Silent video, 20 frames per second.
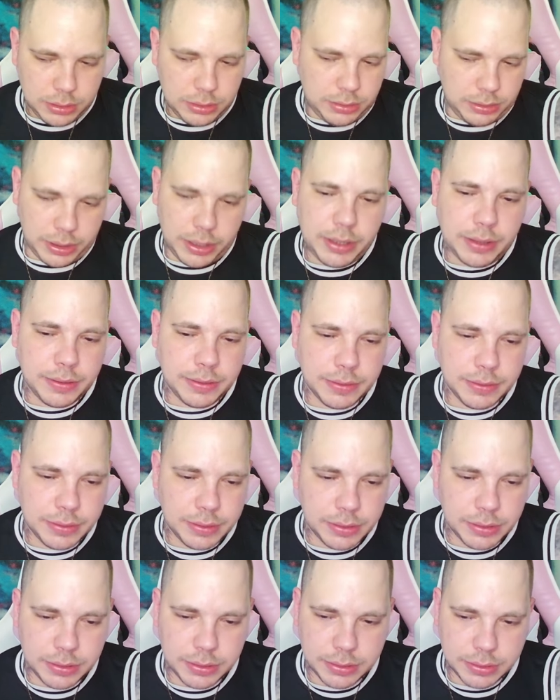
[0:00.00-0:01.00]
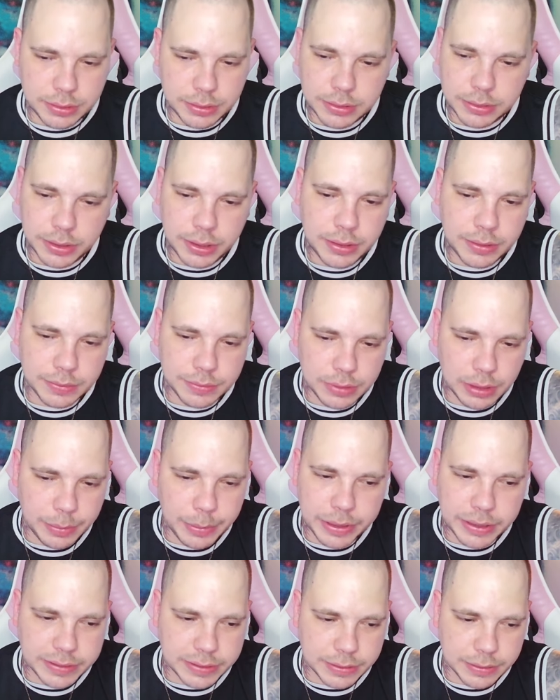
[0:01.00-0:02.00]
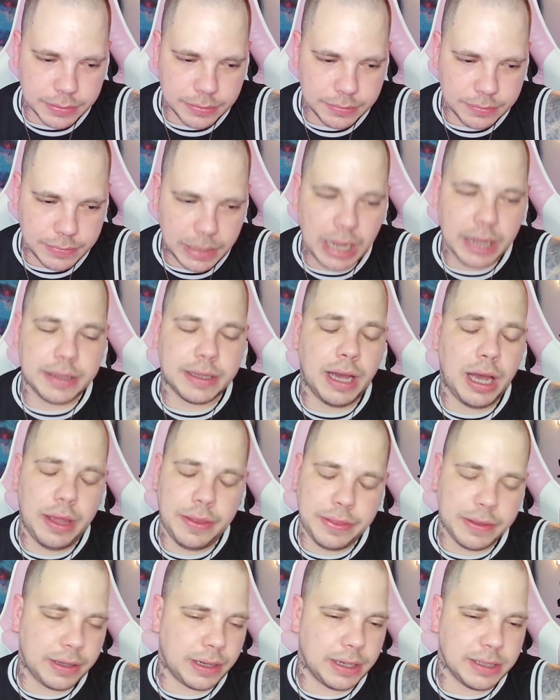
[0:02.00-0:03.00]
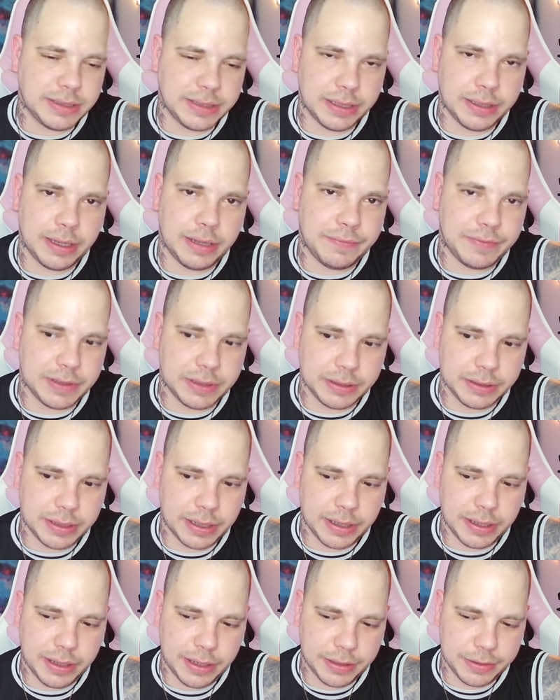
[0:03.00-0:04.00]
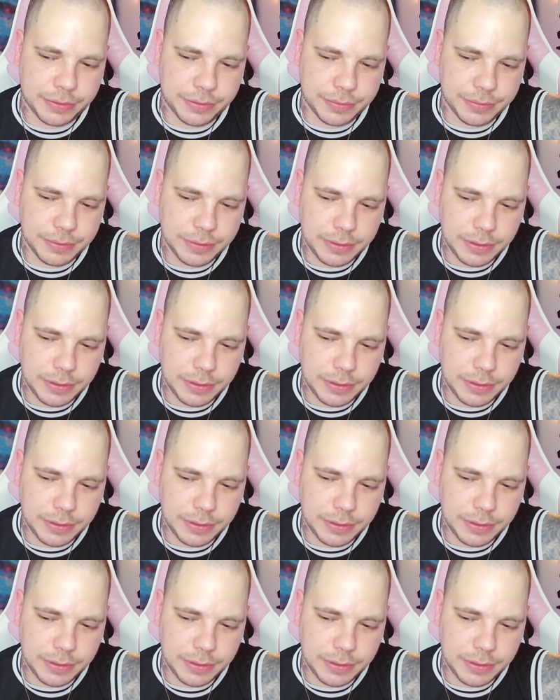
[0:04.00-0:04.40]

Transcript: yeah, yeah, amazing. I think I said everything that I had to.